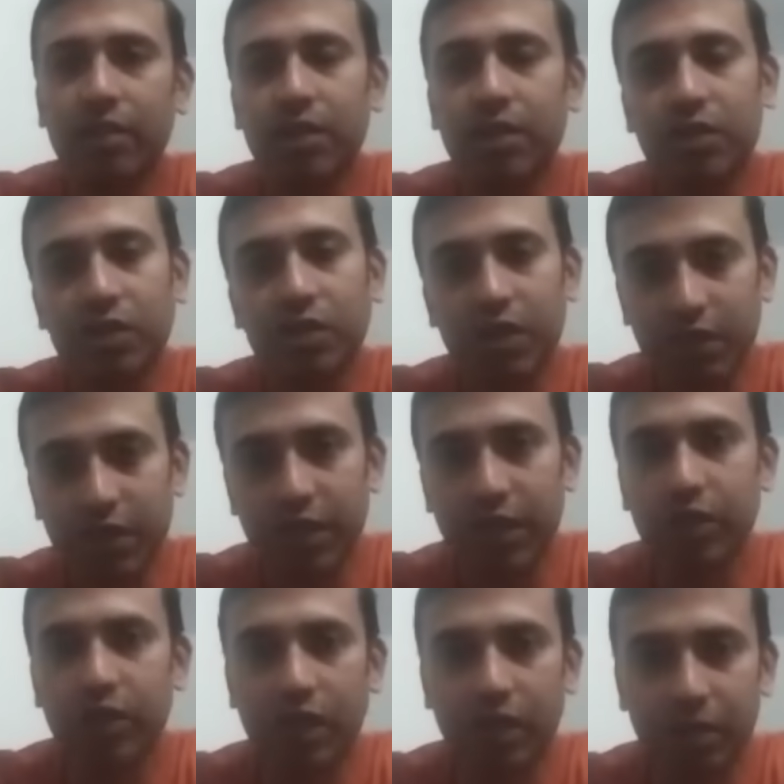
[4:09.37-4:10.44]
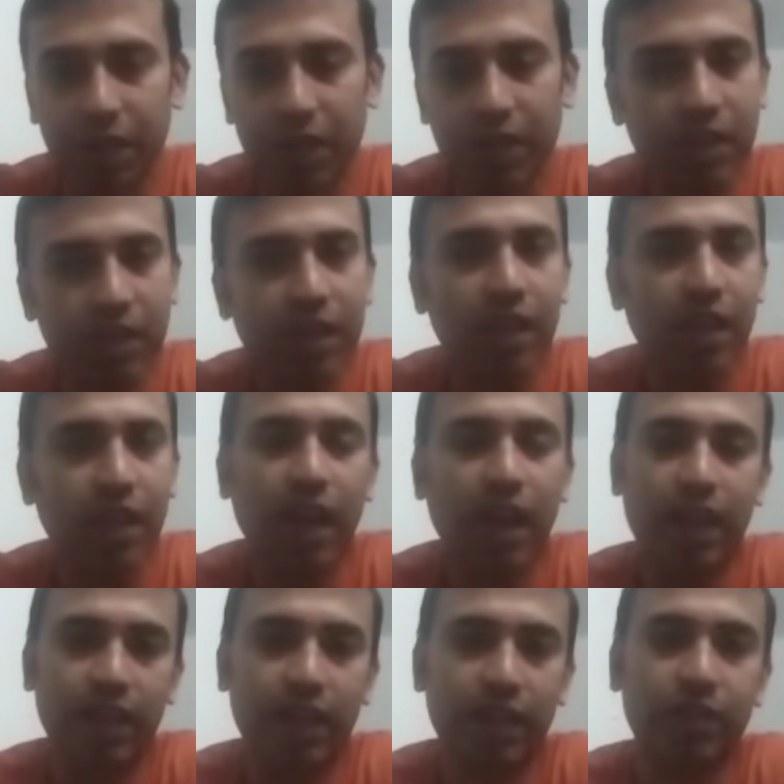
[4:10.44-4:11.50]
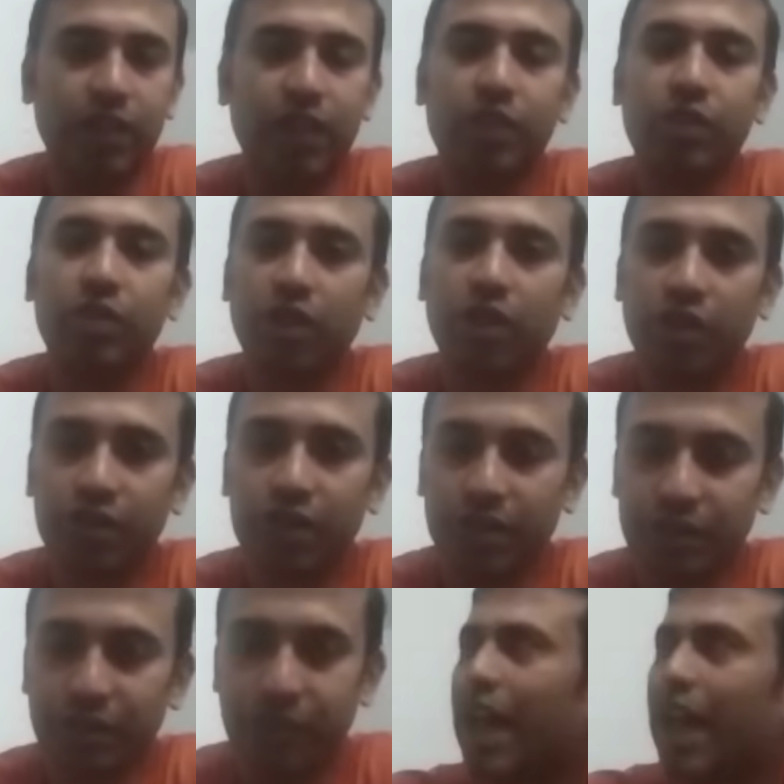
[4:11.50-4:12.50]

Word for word: means with a very good company and at a very good offer.